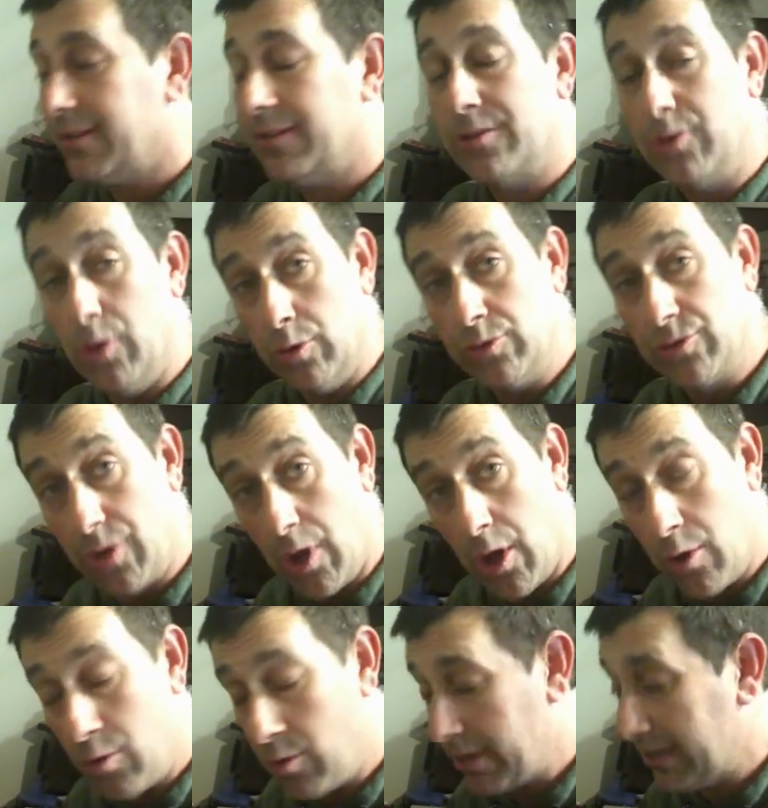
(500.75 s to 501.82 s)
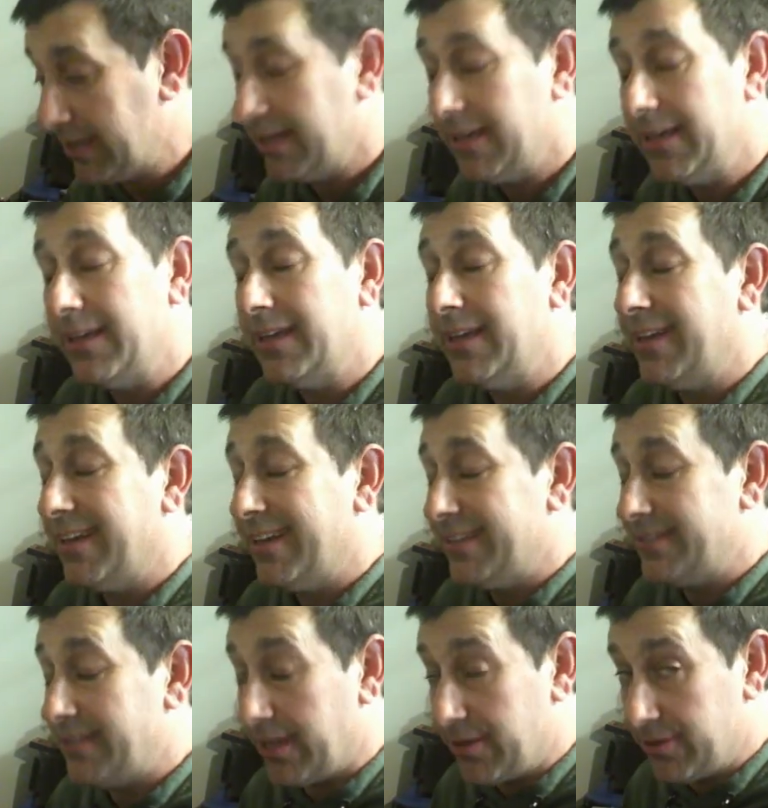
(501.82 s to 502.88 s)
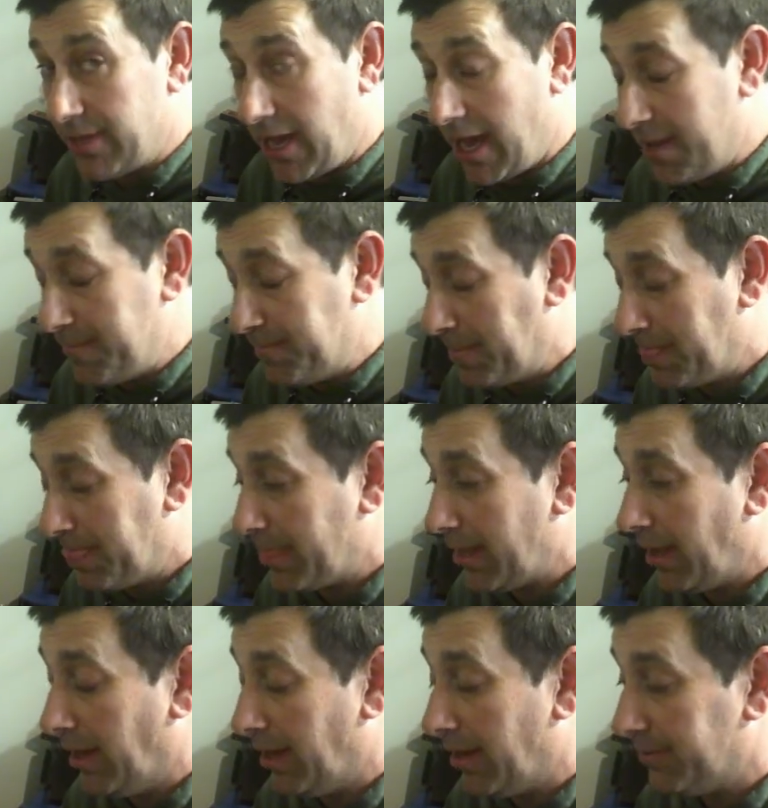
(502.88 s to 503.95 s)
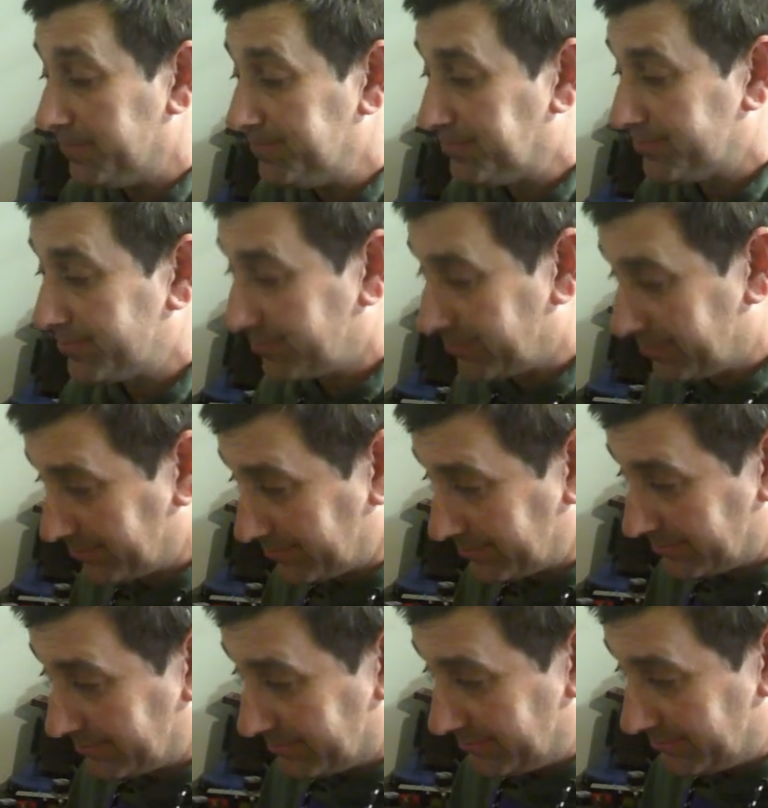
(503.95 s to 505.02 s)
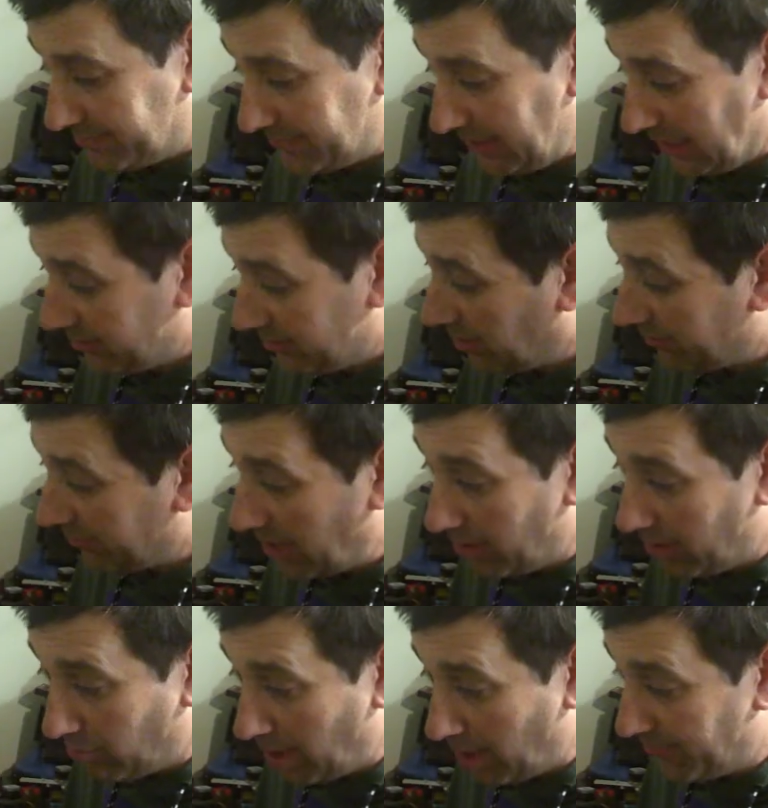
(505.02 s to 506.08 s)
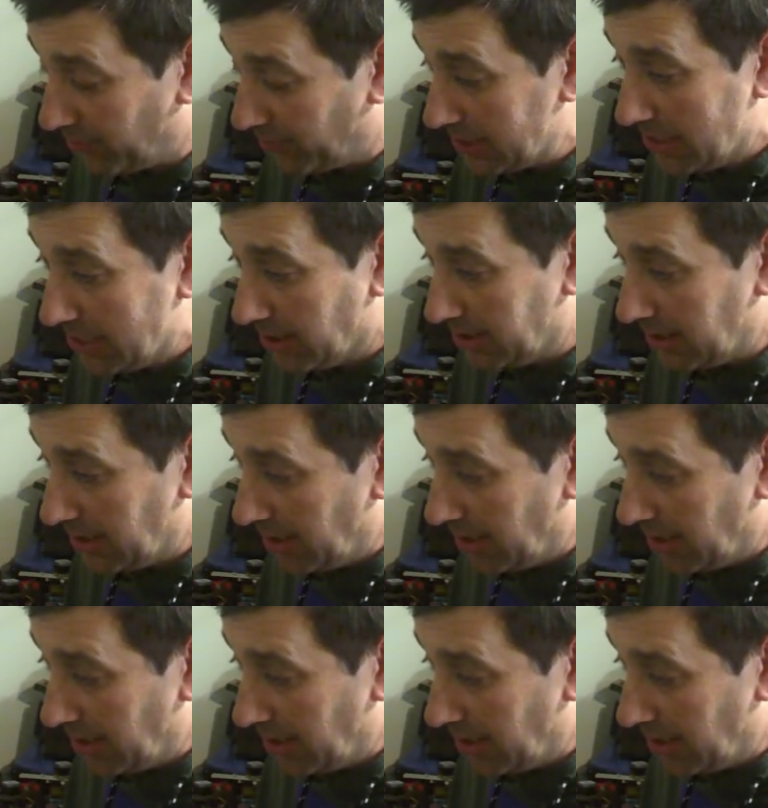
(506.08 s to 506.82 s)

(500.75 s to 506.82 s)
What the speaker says: Go slow. Take your time. So I've got a rifle here.